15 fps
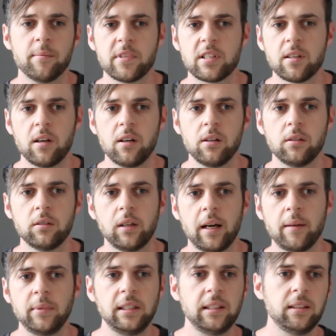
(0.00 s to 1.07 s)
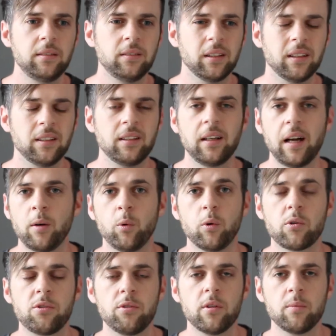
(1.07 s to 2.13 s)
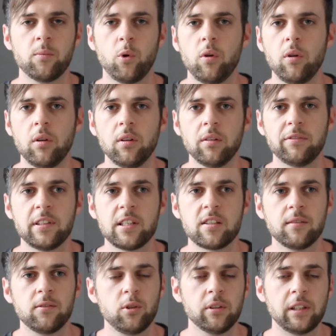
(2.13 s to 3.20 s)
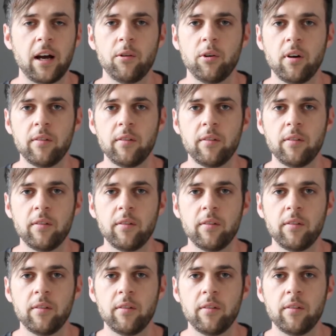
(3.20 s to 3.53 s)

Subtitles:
So I walk through the mall. First of all, now